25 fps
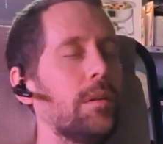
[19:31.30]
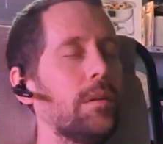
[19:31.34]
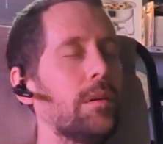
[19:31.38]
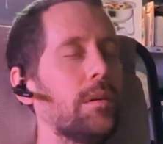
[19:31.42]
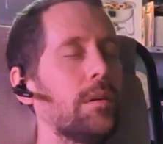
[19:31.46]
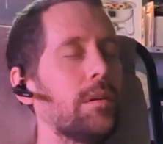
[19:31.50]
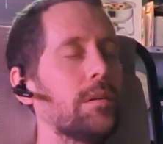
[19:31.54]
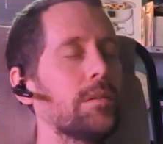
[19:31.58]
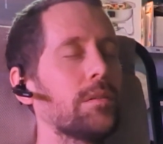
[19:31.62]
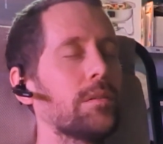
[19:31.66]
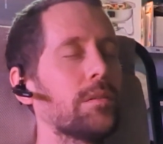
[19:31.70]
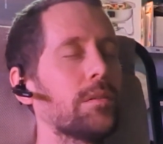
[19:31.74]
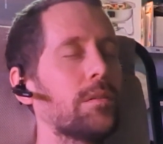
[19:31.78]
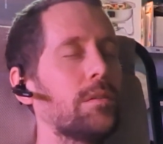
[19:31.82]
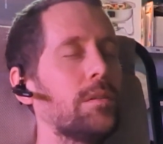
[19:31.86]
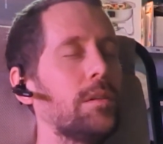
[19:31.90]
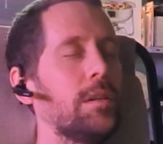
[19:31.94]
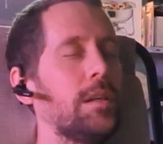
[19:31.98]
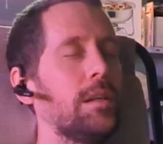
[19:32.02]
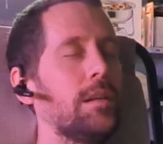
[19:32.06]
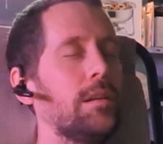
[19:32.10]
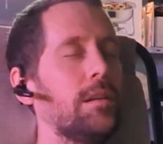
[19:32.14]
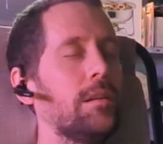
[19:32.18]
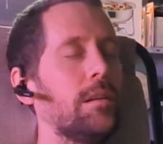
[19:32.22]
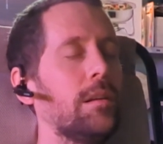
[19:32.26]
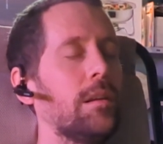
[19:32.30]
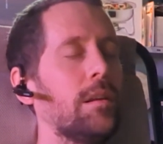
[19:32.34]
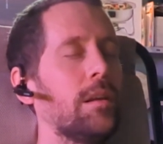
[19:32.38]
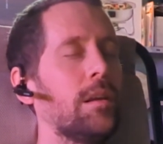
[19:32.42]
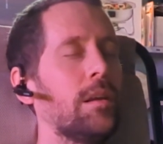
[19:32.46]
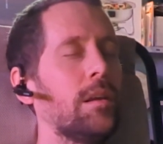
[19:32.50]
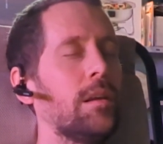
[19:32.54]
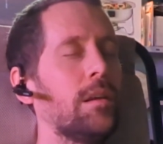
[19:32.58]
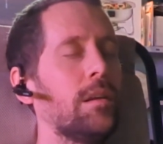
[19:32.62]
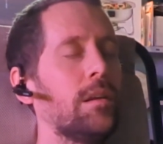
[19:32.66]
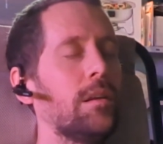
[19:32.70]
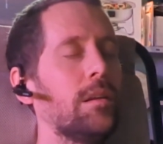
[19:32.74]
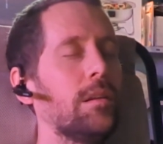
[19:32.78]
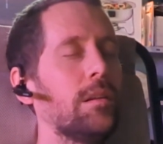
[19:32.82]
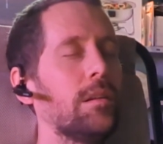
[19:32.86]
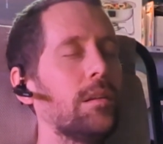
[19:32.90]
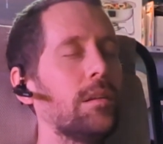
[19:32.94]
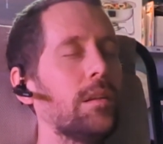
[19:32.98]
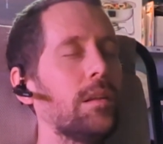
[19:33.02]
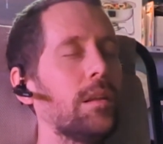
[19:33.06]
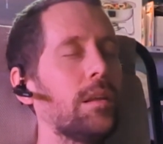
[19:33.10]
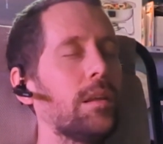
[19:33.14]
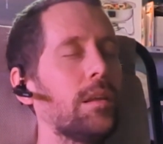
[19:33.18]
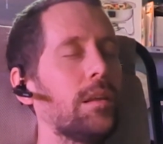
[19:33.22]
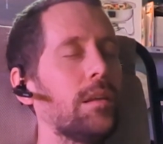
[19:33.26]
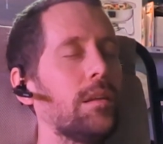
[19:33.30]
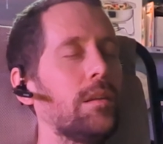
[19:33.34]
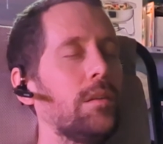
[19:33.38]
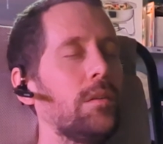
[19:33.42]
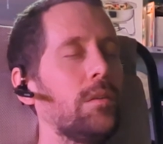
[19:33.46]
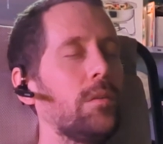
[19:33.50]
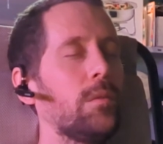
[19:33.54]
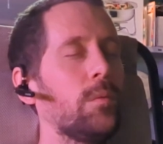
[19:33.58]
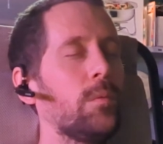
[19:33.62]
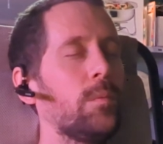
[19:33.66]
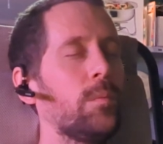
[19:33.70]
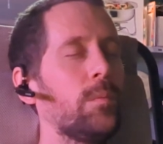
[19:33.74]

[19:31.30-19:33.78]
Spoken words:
a screen, like you